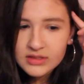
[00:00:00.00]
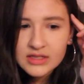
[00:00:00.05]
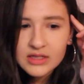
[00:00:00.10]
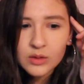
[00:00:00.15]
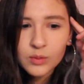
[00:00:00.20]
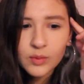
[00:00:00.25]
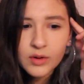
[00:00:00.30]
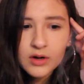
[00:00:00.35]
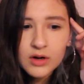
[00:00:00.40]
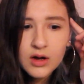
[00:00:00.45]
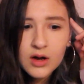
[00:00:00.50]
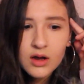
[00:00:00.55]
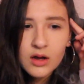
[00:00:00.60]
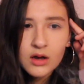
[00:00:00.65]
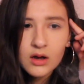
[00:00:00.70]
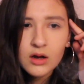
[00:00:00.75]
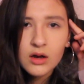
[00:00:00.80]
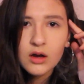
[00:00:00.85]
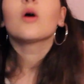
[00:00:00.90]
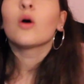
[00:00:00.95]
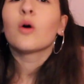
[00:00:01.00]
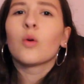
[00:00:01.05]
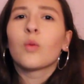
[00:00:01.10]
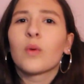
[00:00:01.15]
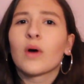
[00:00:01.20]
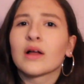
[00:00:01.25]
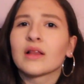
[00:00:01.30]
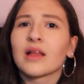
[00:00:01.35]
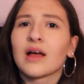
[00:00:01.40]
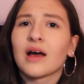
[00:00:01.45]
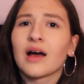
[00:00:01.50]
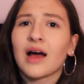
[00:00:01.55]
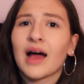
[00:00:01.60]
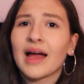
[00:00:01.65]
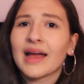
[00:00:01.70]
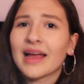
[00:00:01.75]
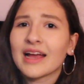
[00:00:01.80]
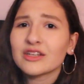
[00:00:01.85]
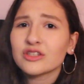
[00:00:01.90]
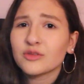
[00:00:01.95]
Did it work? Well,
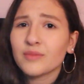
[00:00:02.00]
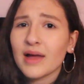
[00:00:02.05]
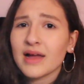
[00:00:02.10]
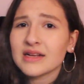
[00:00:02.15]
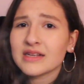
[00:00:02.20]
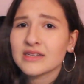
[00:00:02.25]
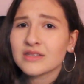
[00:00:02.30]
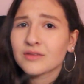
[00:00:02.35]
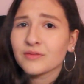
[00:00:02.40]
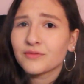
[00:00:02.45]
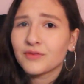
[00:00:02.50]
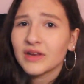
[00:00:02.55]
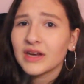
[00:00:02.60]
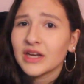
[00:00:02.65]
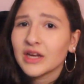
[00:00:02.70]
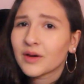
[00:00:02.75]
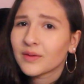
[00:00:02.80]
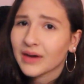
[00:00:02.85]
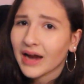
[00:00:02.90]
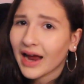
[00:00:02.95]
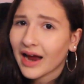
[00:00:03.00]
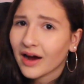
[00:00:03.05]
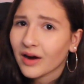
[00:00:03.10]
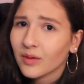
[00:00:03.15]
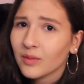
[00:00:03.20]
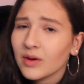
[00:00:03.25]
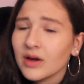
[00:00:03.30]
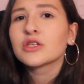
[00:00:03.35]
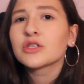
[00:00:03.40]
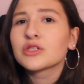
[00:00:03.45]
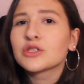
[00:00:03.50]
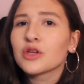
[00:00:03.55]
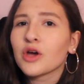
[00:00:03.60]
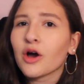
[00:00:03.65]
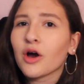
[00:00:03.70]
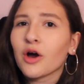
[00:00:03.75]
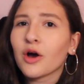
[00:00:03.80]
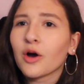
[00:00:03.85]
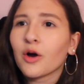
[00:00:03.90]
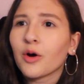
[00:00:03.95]
I guess we're back to the video now.
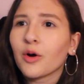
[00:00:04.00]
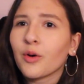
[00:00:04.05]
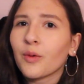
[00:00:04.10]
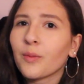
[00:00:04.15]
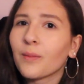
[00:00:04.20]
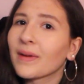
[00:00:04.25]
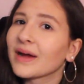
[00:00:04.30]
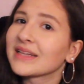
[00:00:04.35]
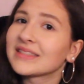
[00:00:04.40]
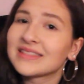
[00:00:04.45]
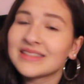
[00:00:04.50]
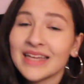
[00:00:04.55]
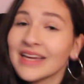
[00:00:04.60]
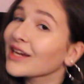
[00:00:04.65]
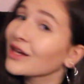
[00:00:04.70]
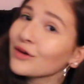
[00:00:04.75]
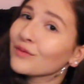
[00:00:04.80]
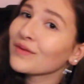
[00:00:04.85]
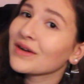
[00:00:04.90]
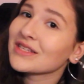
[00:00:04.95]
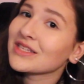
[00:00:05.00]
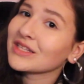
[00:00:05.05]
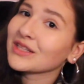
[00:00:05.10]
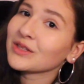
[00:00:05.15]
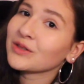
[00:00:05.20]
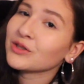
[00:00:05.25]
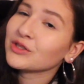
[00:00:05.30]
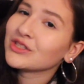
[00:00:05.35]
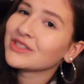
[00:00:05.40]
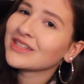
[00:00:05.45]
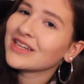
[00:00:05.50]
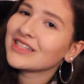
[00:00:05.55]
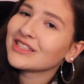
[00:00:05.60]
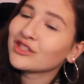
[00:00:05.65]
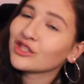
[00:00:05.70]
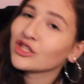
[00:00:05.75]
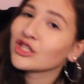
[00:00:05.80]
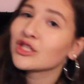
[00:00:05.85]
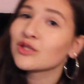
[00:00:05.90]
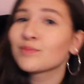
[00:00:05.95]
So, my second resolution is
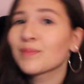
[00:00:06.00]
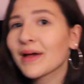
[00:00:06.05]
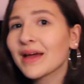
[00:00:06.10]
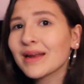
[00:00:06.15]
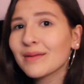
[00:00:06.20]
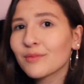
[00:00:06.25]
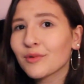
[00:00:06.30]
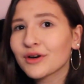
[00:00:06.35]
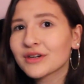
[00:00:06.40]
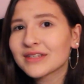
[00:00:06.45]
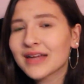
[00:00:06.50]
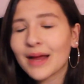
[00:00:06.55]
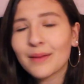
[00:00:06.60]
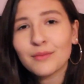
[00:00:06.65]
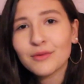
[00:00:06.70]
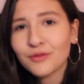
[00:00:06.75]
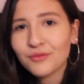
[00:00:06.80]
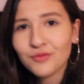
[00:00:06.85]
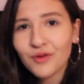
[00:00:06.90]
to spend more time with